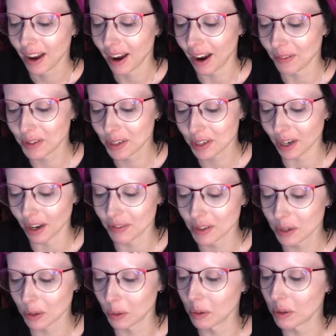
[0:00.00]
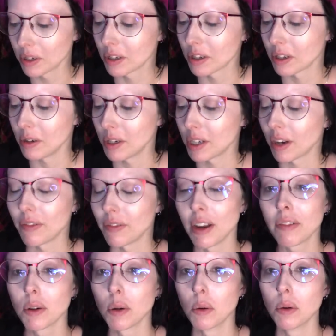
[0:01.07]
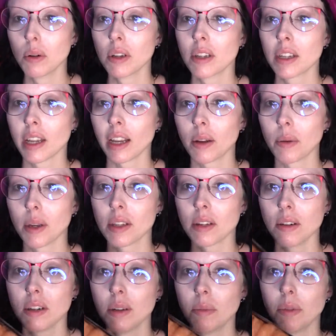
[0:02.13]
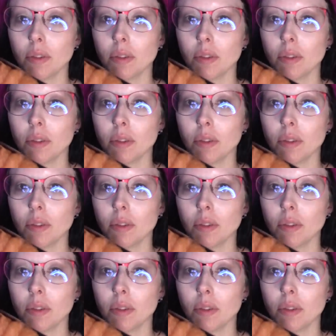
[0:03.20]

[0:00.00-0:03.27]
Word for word: I've just ordered sushi. I've never ordered takeaway sushi